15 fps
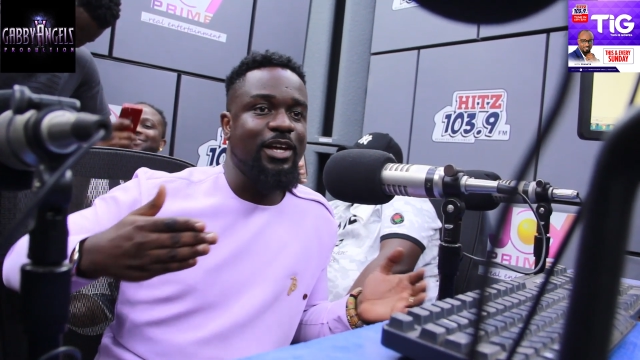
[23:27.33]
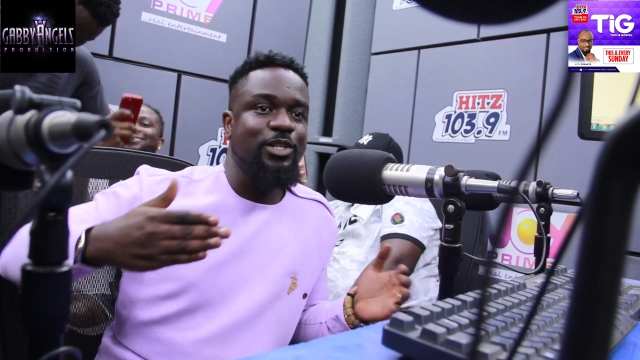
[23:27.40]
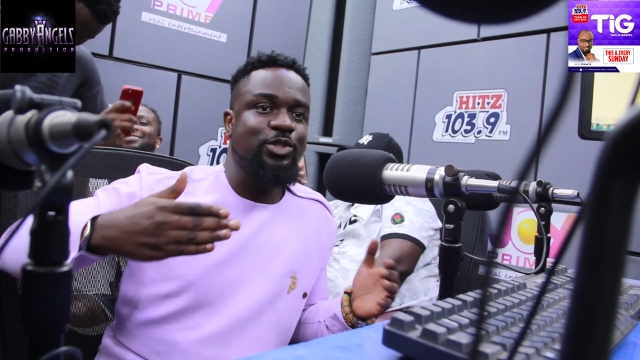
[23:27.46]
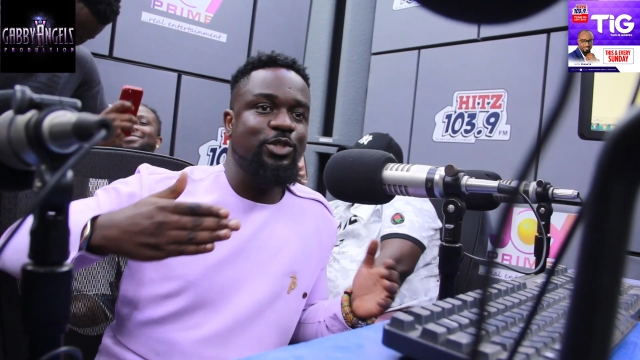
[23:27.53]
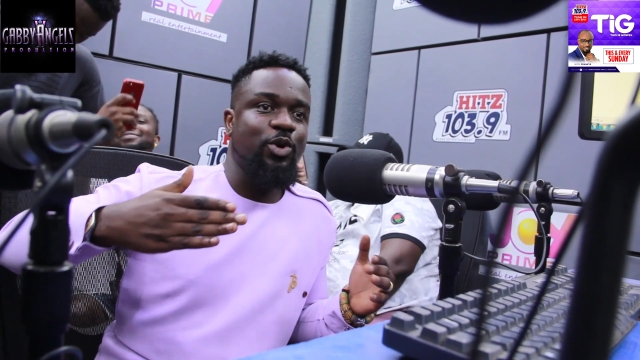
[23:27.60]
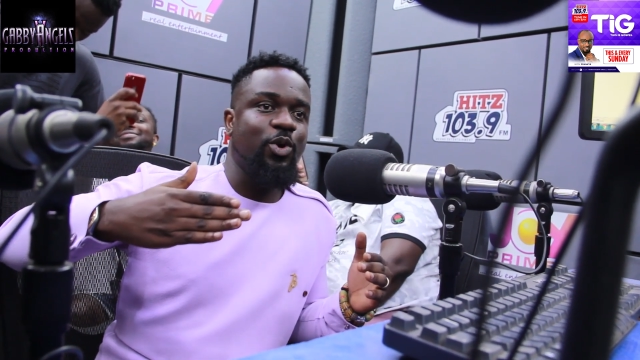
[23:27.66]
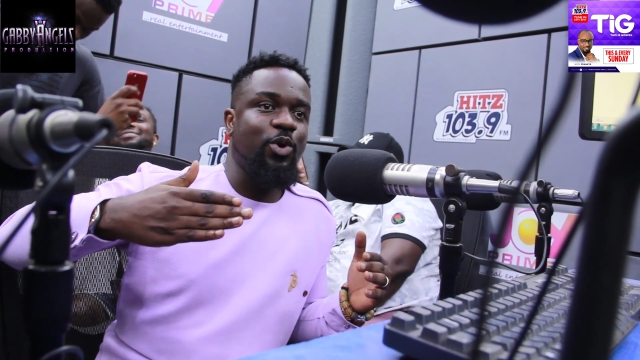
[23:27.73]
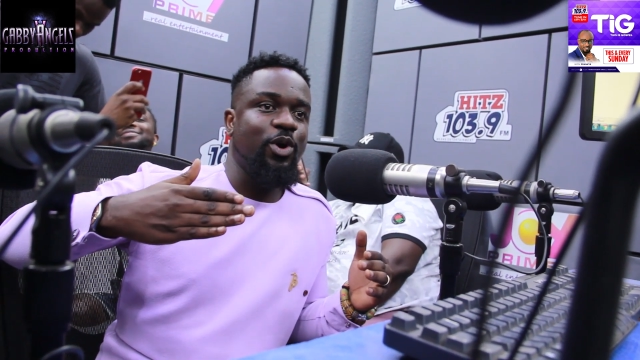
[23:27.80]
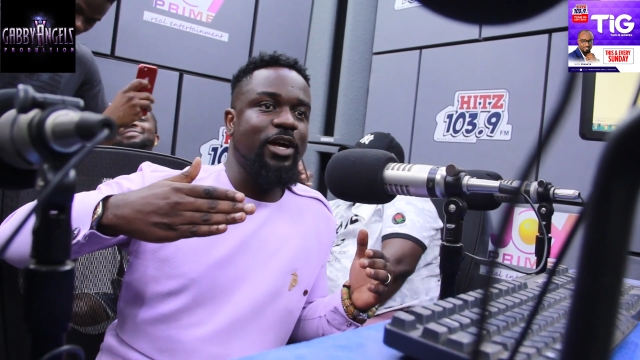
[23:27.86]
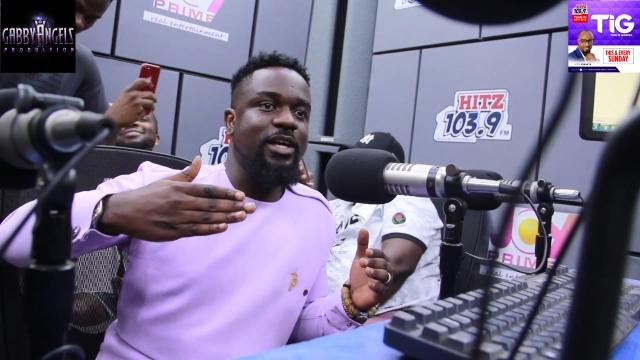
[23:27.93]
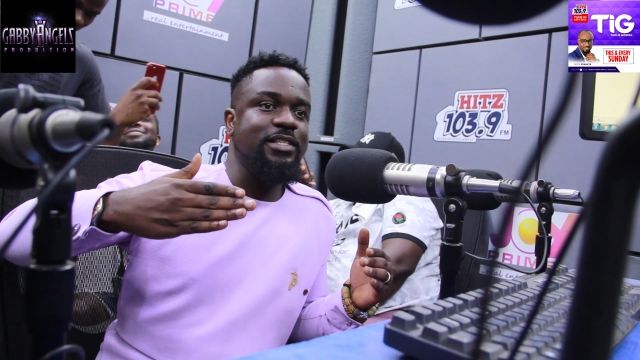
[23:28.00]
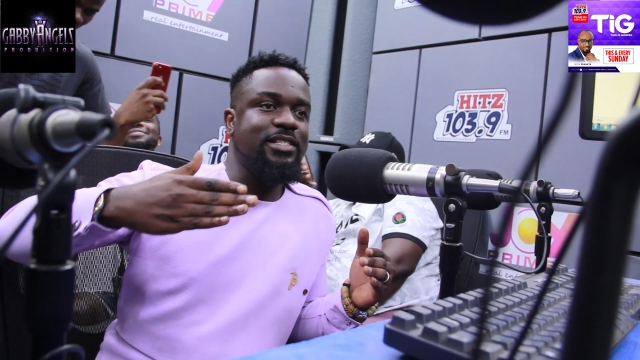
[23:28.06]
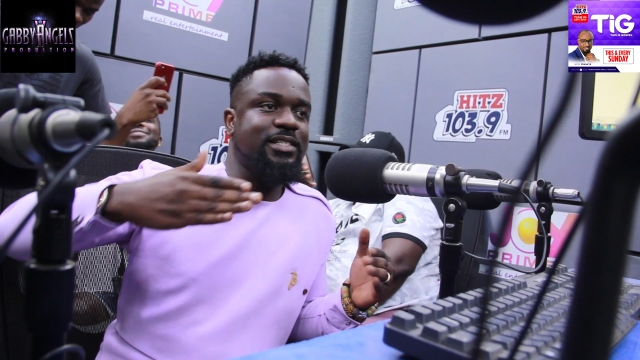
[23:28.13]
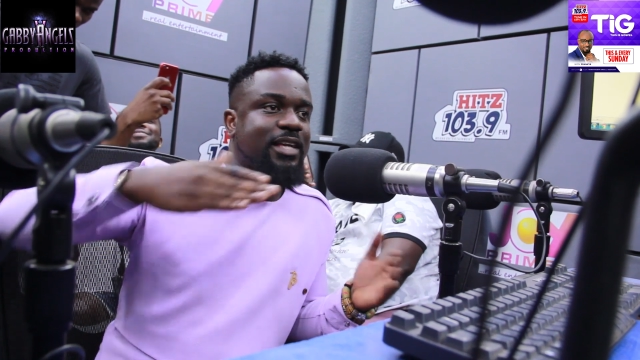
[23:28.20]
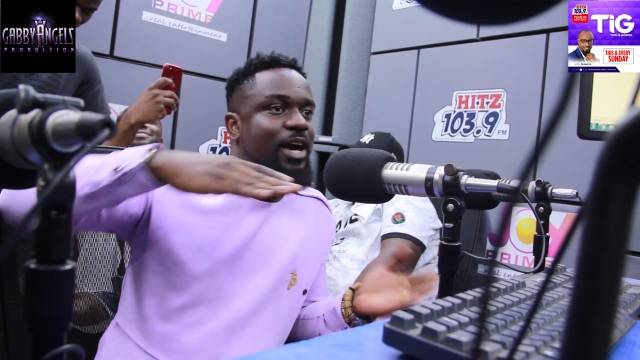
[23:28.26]
So
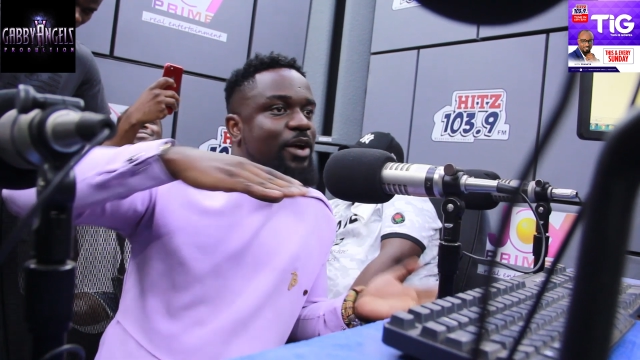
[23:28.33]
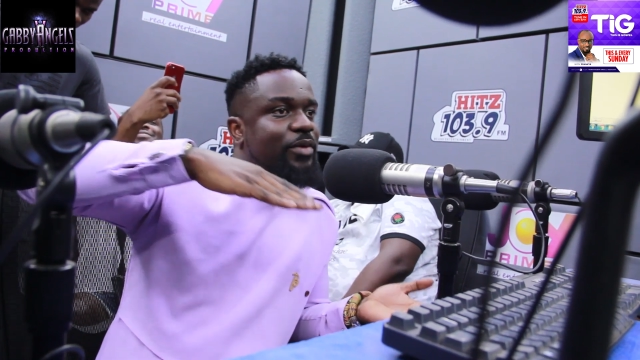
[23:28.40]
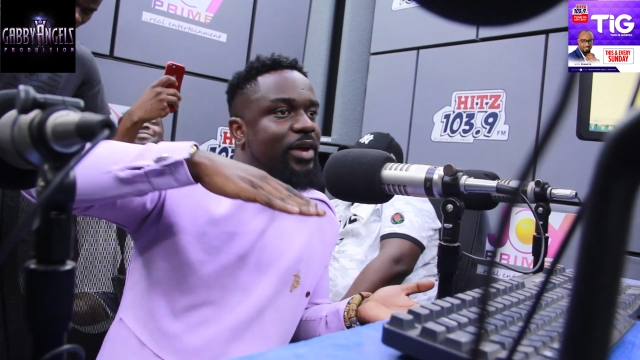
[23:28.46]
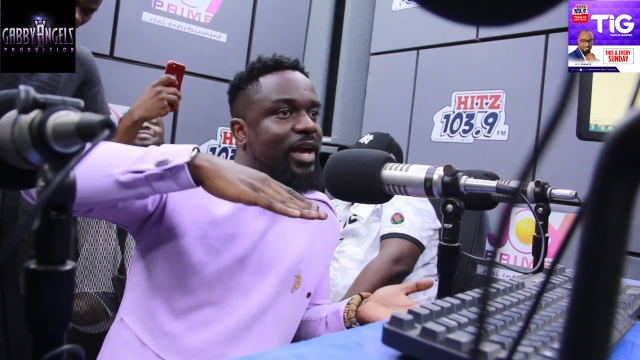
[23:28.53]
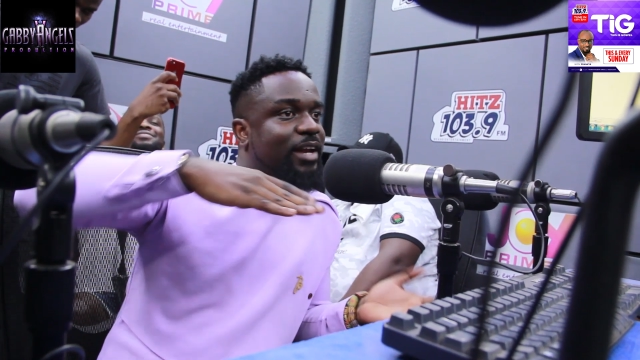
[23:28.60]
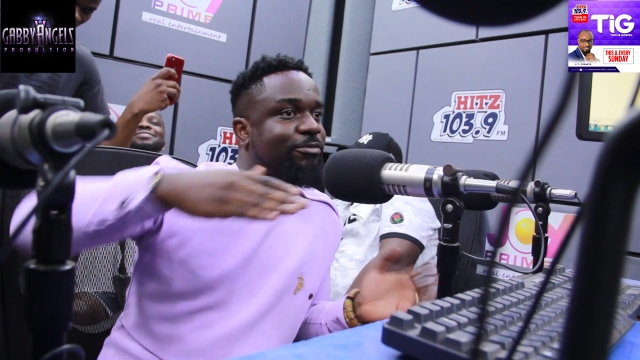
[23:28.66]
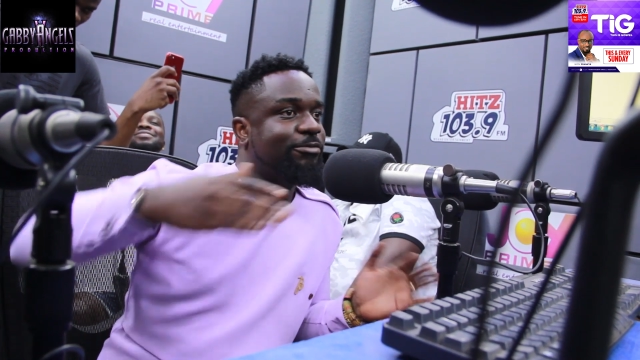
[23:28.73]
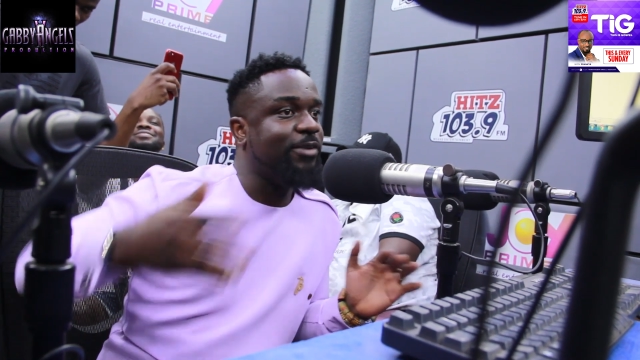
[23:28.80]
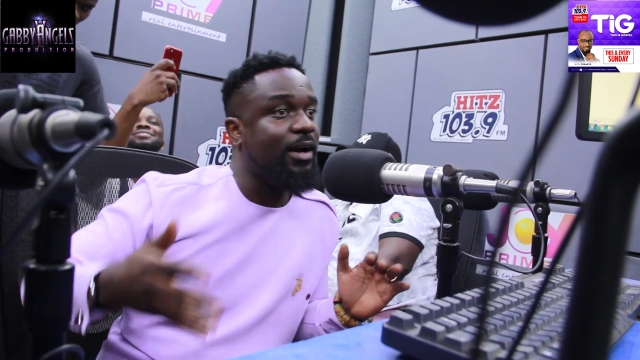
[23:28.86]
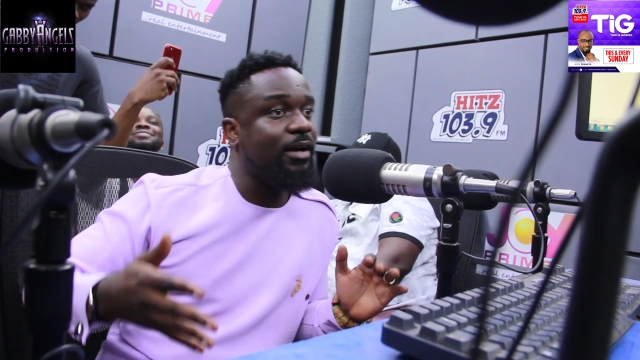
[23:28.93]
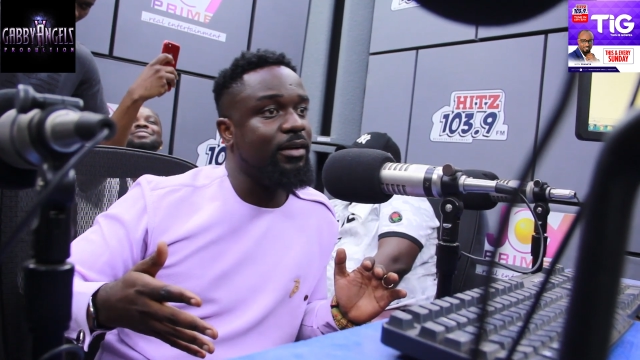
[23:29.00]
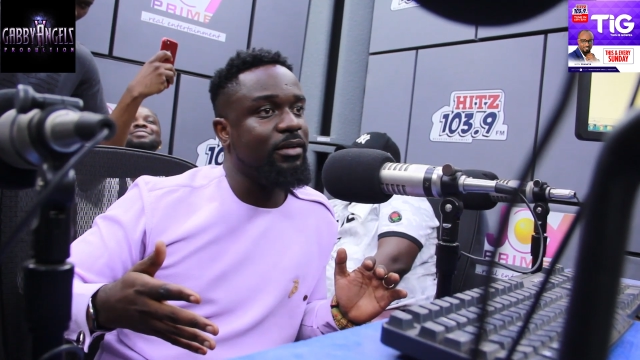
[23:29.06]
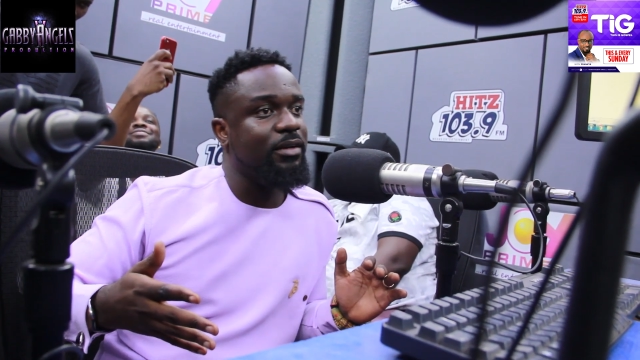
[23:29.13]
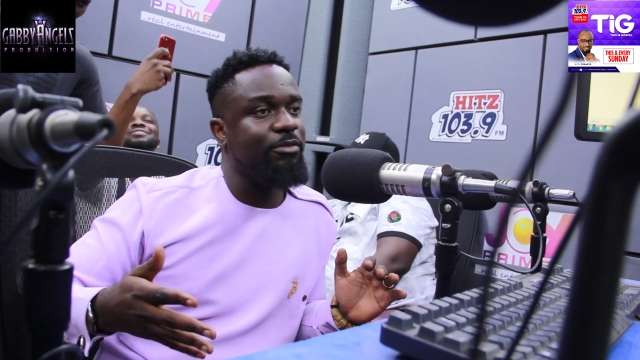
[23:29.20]
it's scary and fun.